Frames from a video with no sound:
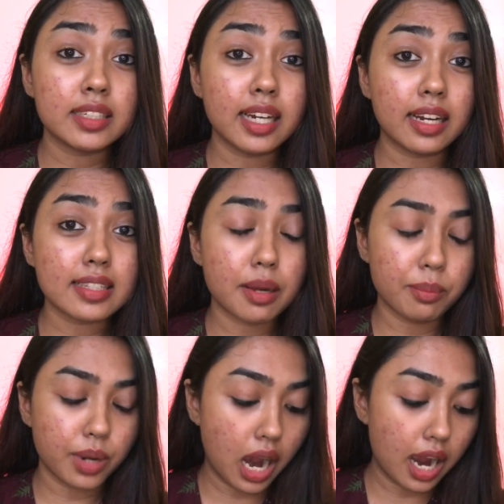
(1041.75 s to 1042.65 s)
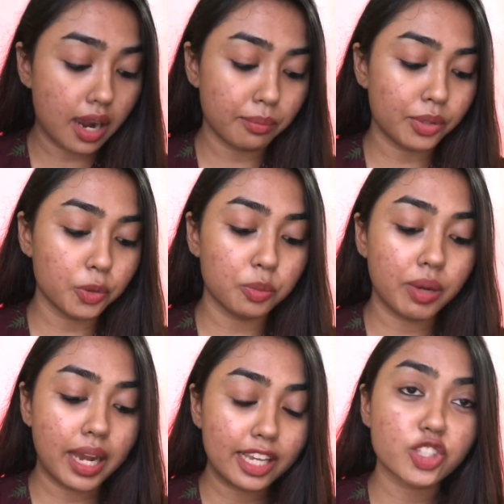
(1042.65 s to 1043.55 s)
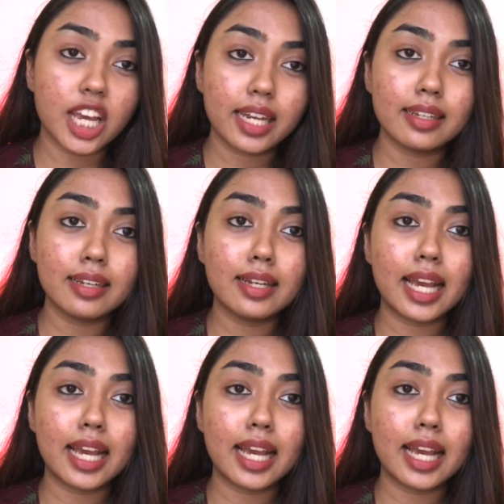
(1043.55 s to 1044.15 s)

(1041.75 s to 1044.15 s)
done some harm to my channel.